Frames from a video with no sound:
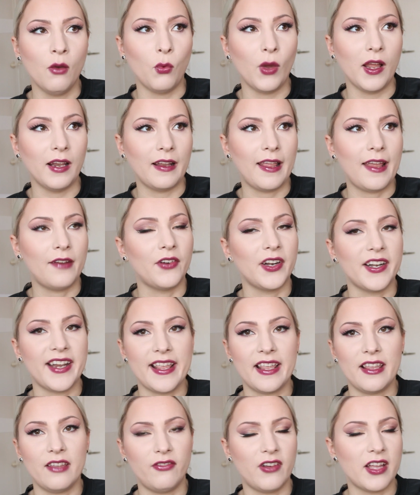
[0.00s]
Well, every
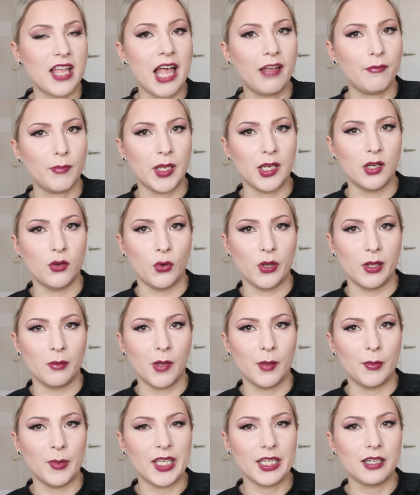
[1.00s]
day if I have been doing
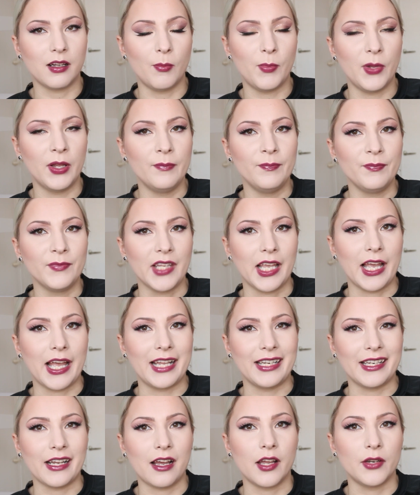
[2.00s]
my makeup,
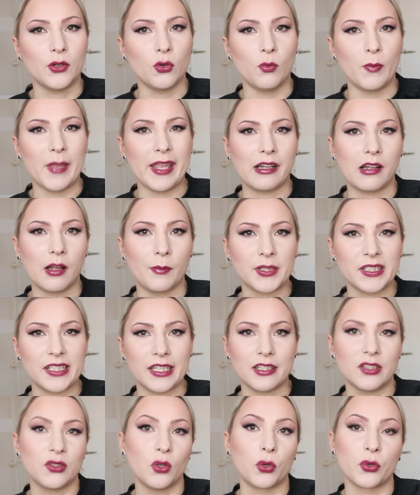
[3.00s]
and I do makeup
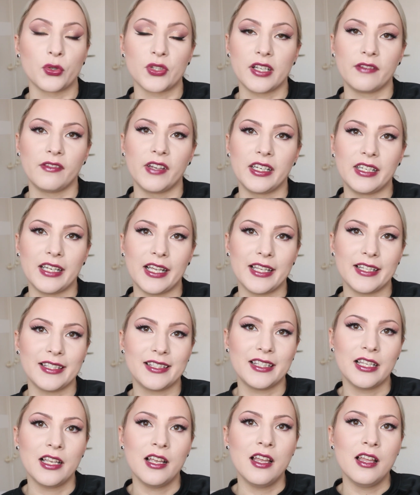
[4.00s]
6 or 7
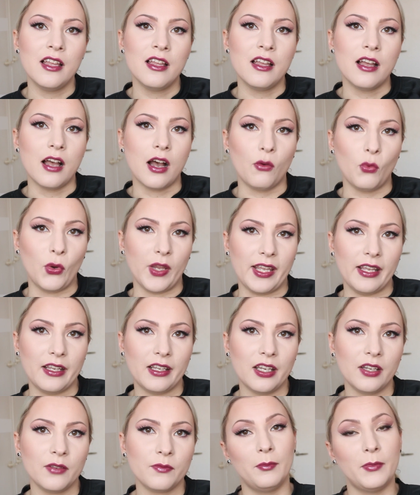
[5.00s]
days a
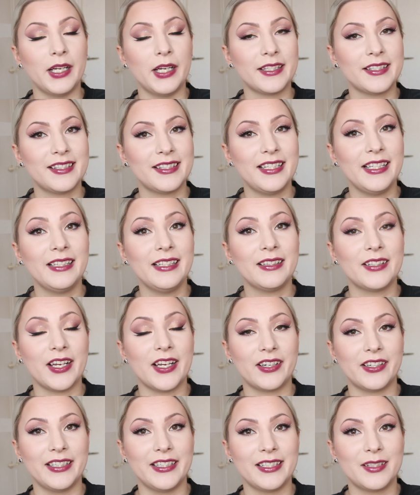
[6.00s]
week. But still
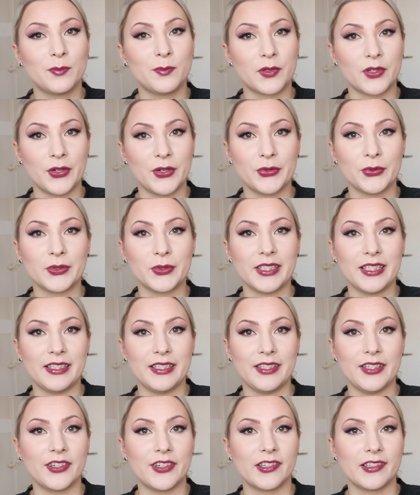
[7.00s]
there is product in
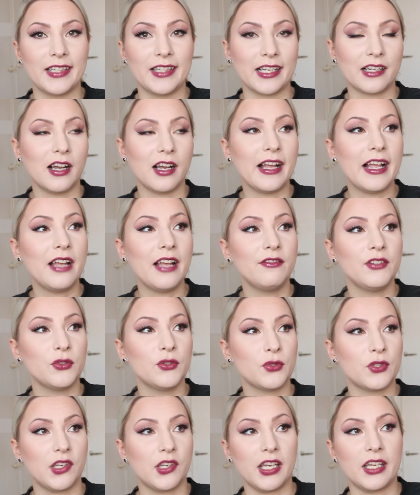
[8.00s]
here. Like I have
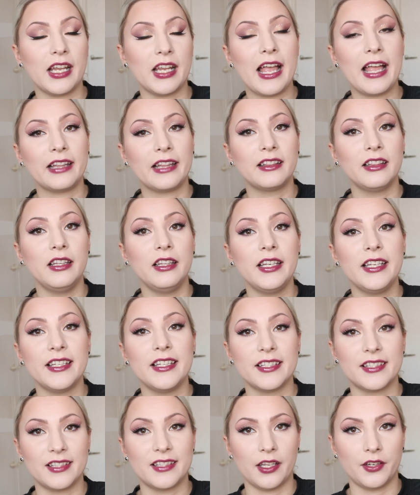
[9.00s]
used it at
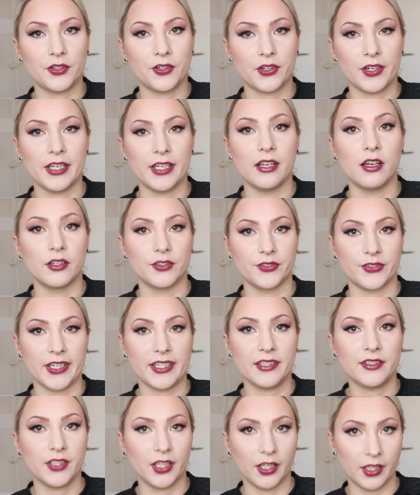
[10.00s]
least
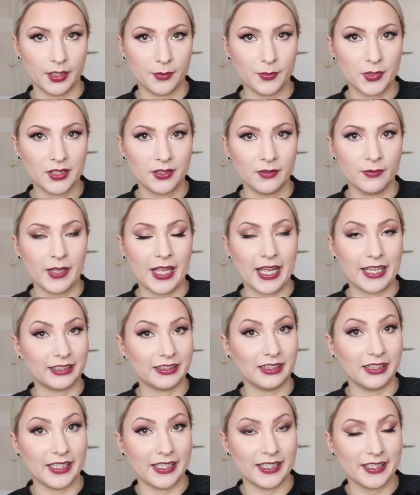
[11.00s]
300 times,
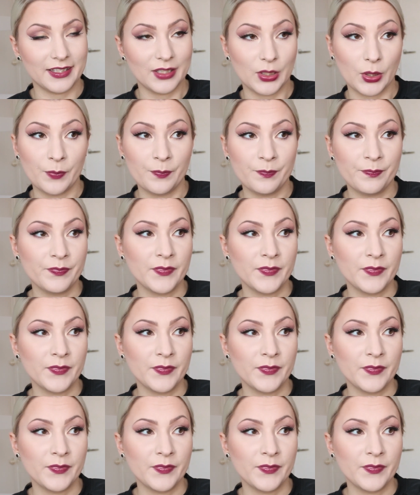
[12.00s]
at least.